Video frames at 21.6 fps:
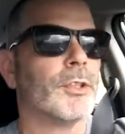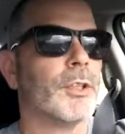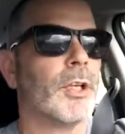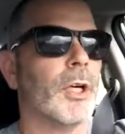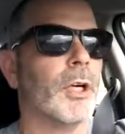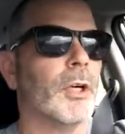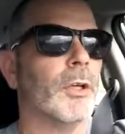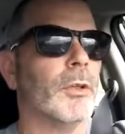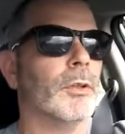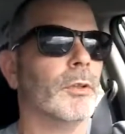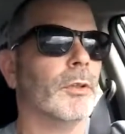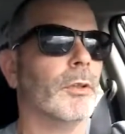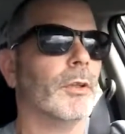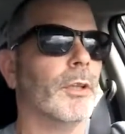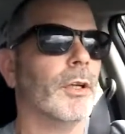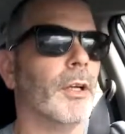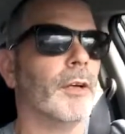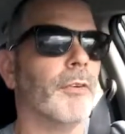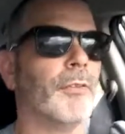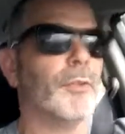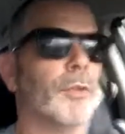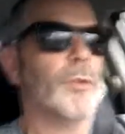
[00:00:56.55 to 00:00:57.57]
So
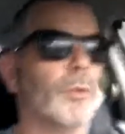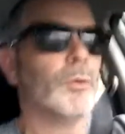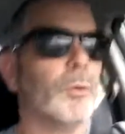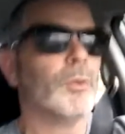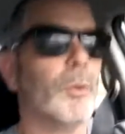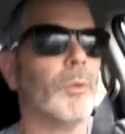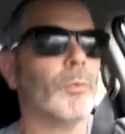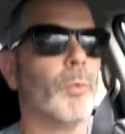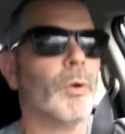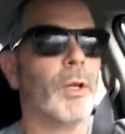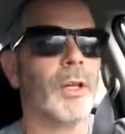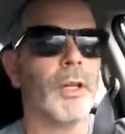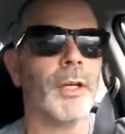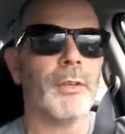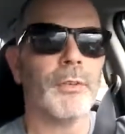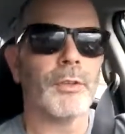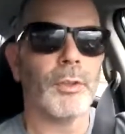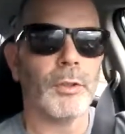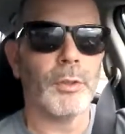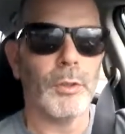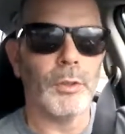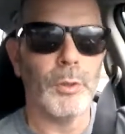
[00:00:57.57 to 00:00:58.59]
if you were
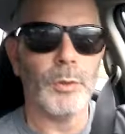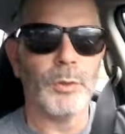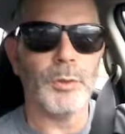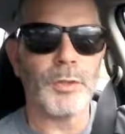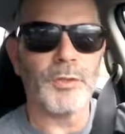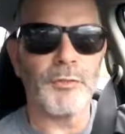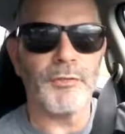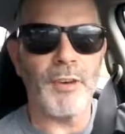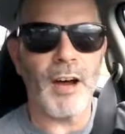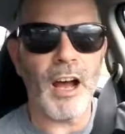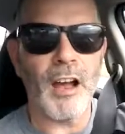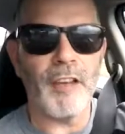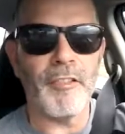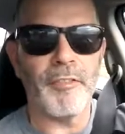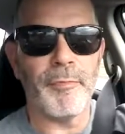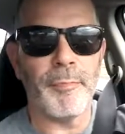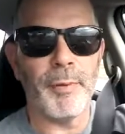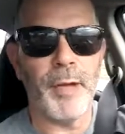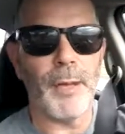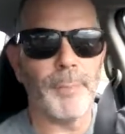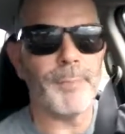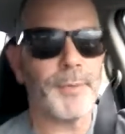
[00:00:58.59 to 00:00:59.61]
willing to lose
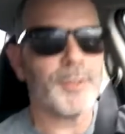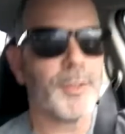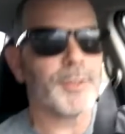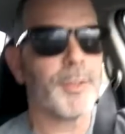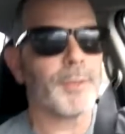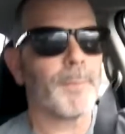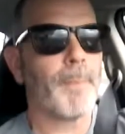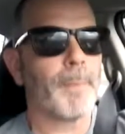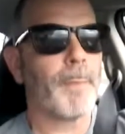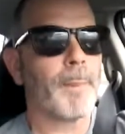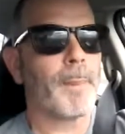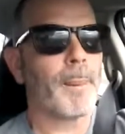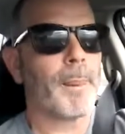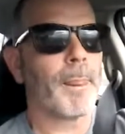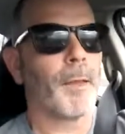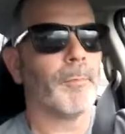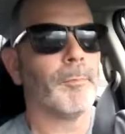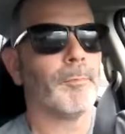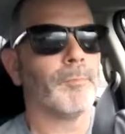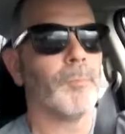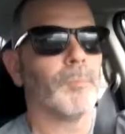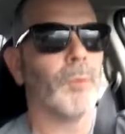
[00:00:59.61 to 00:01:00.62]
5 pips,
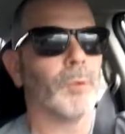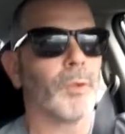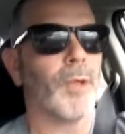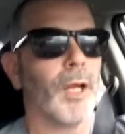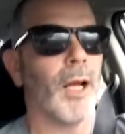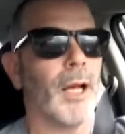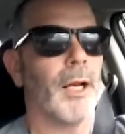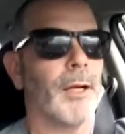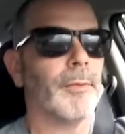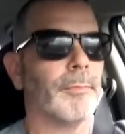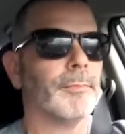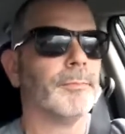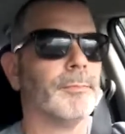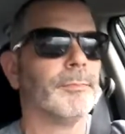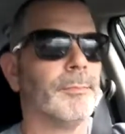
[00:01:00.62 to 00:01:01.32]
okay,